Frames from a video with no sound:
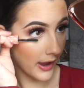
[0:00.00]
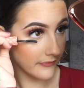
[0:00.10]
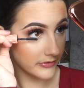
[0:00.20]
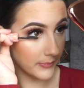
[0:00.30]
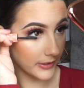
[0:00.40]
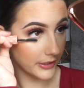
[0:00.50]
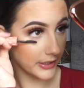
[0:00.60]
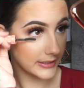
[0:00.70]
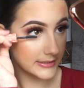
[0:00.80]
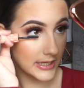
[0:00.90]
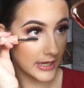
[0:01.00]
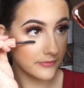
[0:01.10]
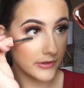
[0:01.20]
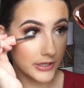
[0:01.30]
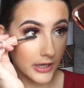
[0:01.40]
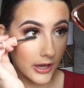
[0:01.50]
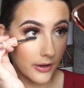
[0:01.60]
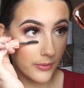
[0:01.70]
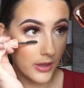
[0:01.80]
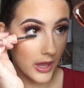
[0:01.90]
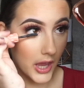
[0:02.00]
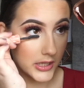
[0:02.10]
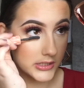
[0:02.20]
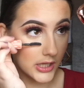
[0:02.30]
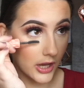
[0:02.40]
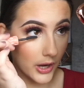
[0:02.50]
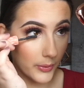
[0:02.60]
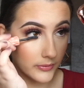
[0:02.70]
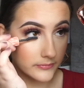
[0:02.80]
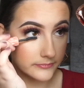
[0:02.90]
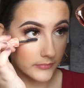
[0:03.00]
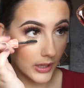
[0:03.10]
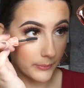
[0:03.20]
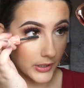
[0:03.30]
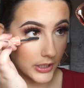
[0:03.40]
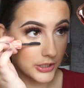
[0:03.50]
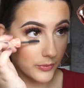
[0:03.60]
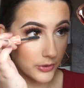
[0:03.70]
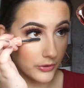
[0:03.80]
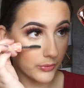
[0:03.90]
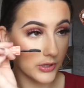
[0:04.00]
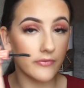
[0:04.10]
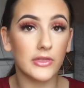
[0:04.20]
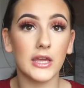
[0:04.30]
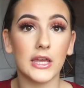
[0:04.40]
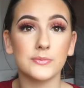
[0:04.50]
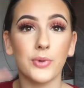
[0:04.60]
after my girly teen video, so I'm going to do another one of these.